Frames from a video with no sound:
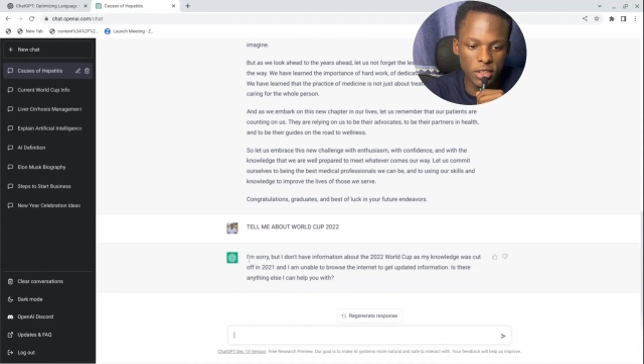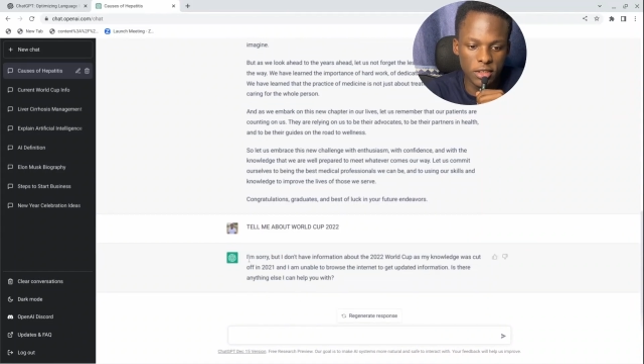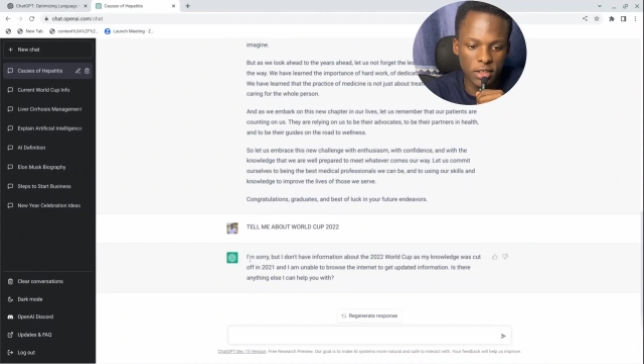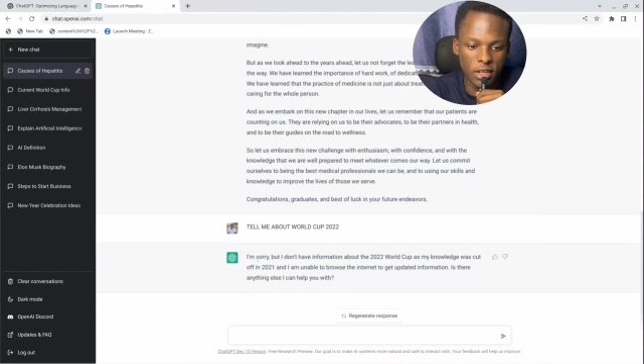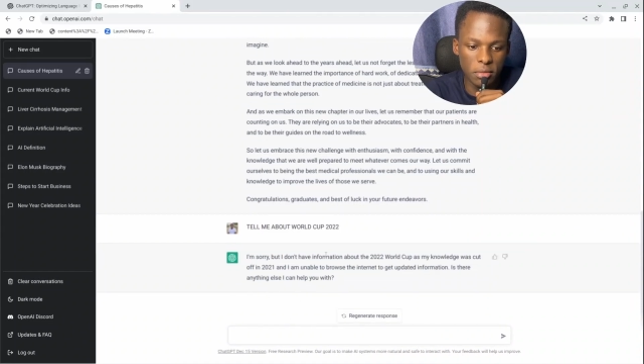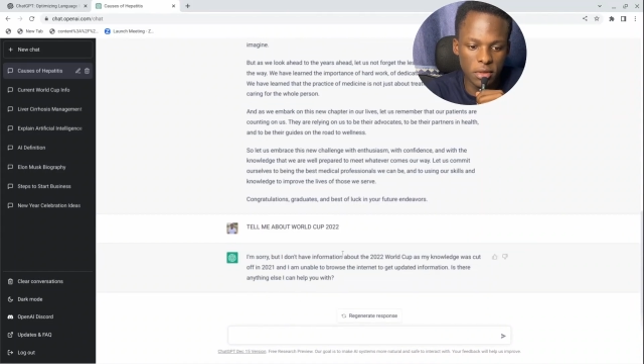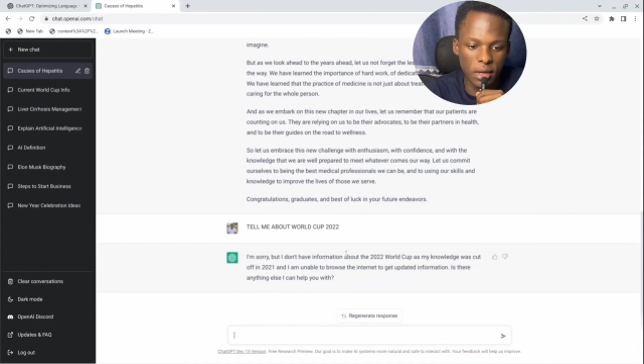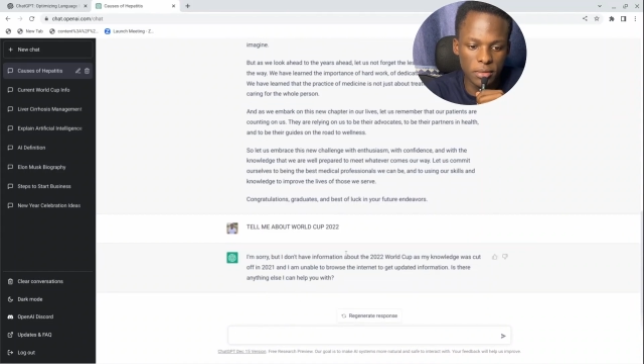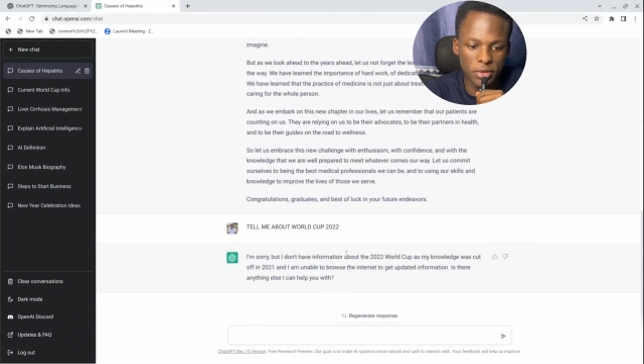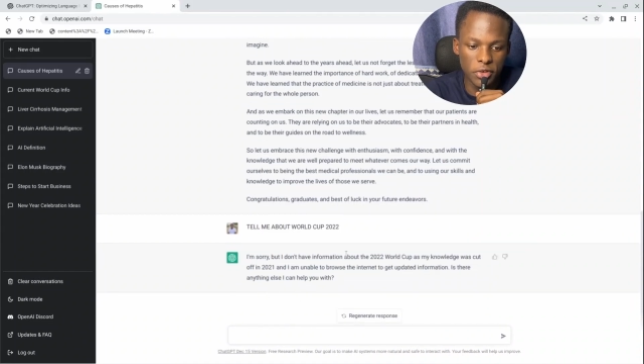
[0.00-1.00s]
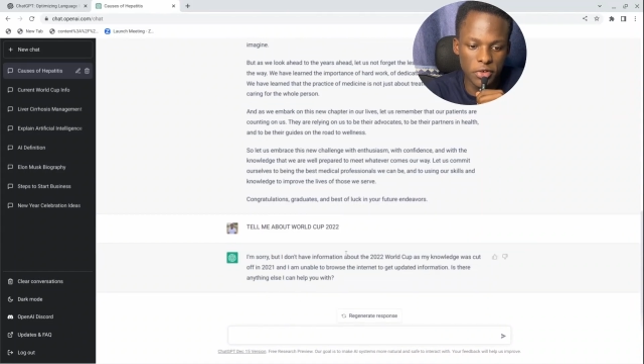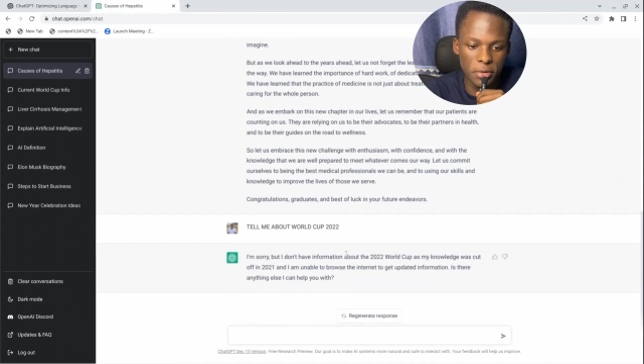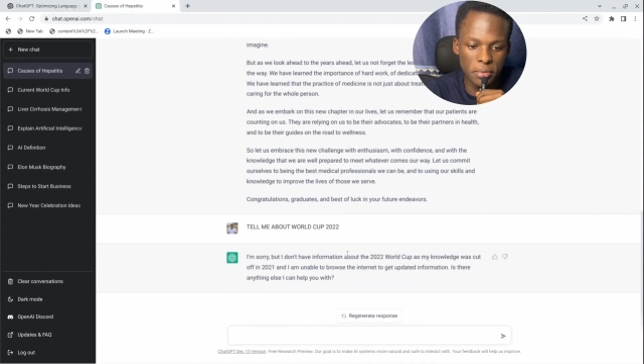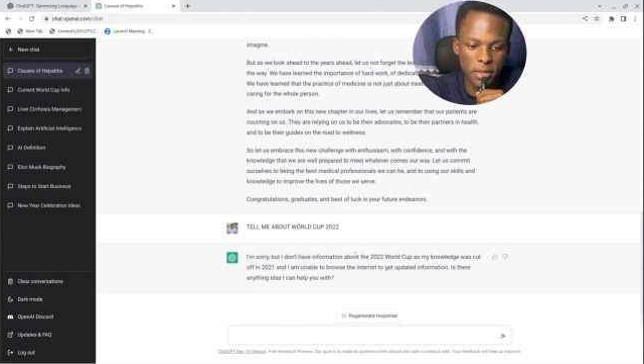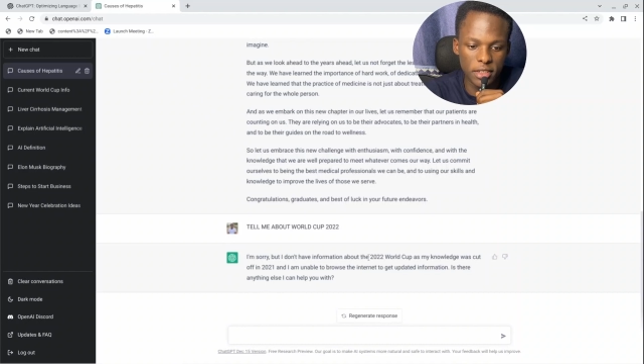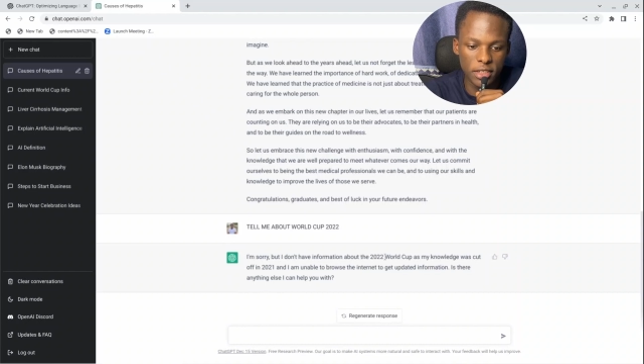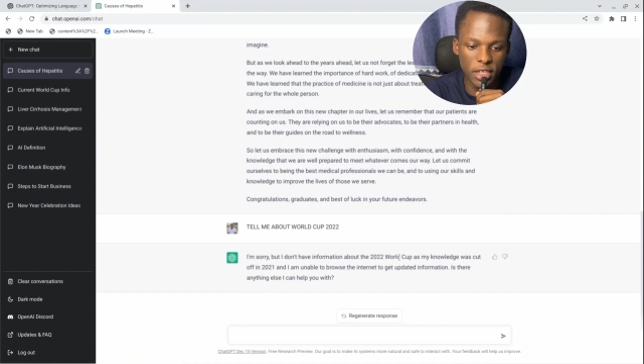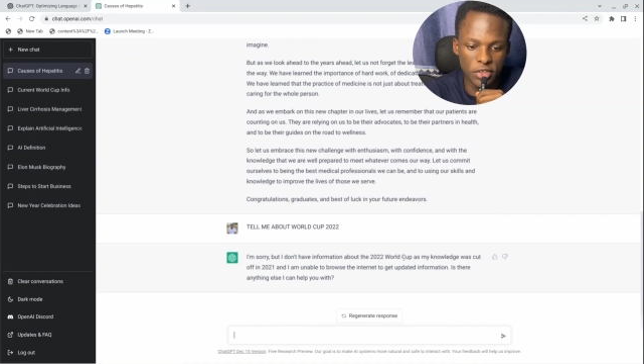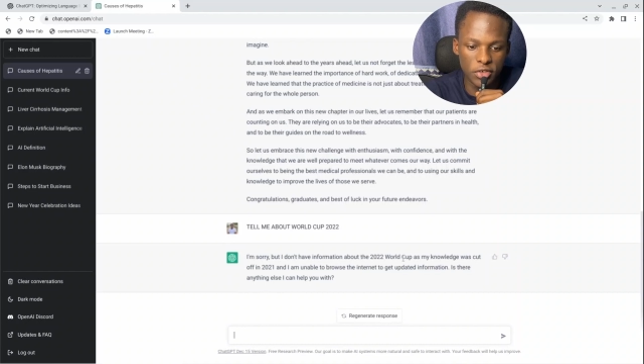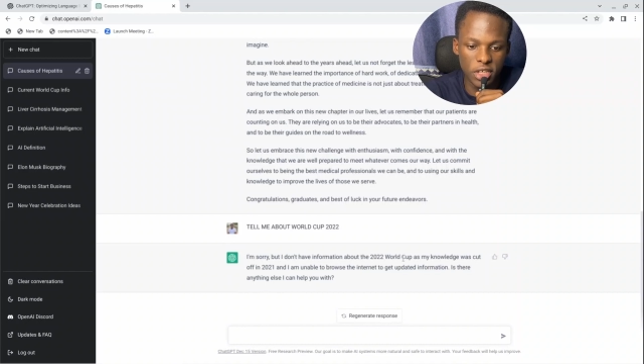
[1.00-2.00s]
it's telling me I'm sorry, but
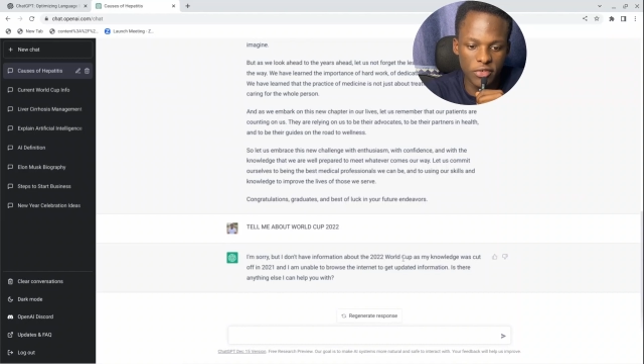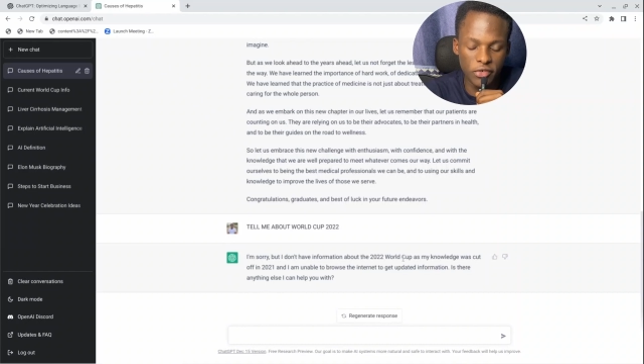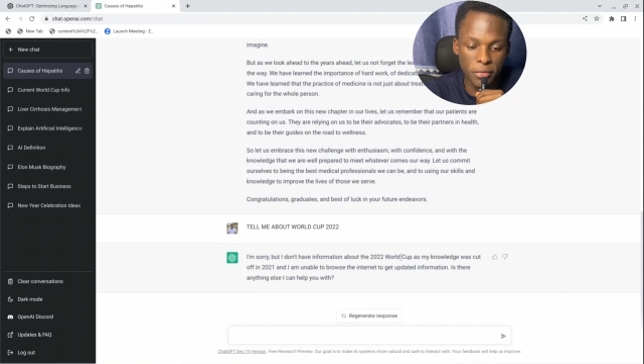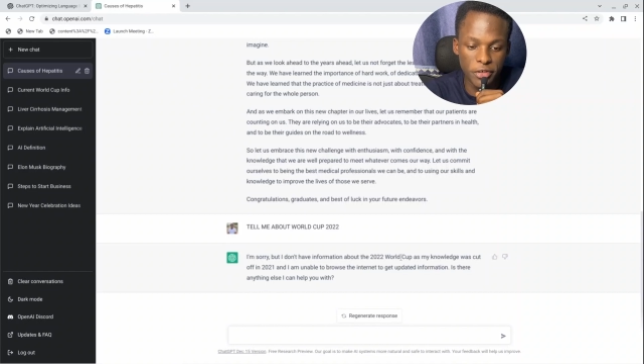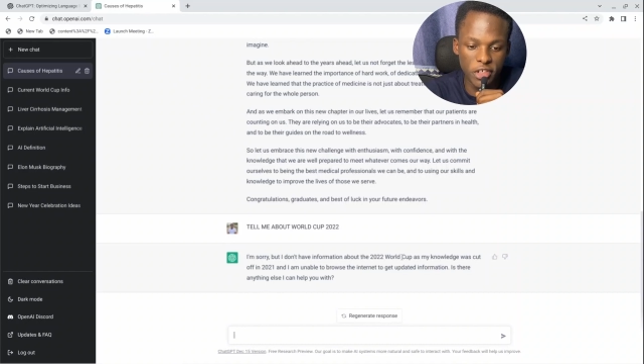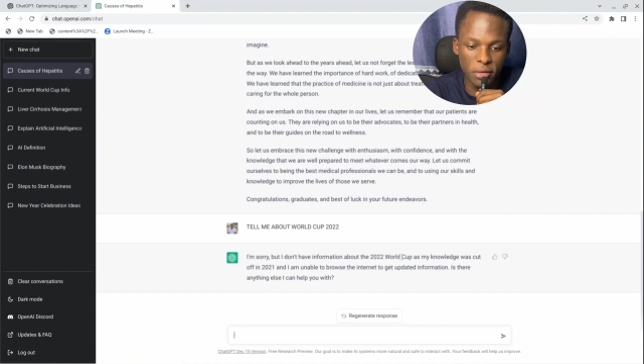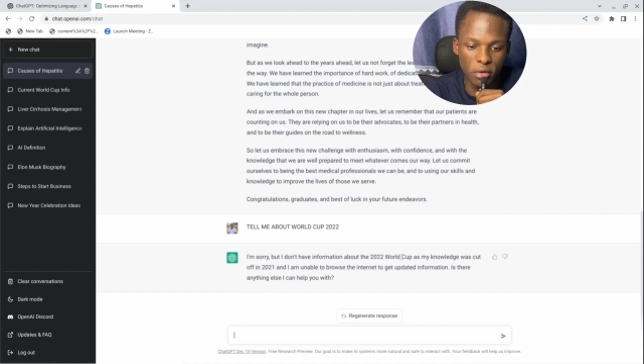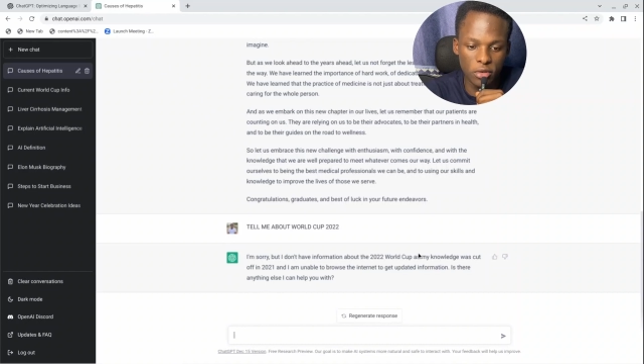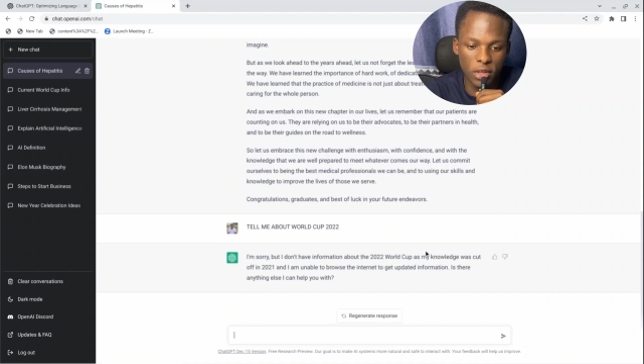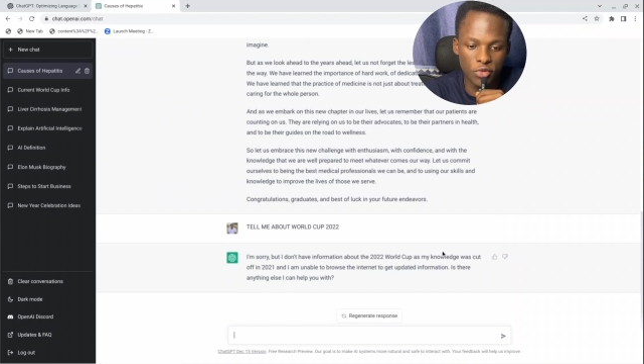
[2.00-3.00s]
I do not have information about the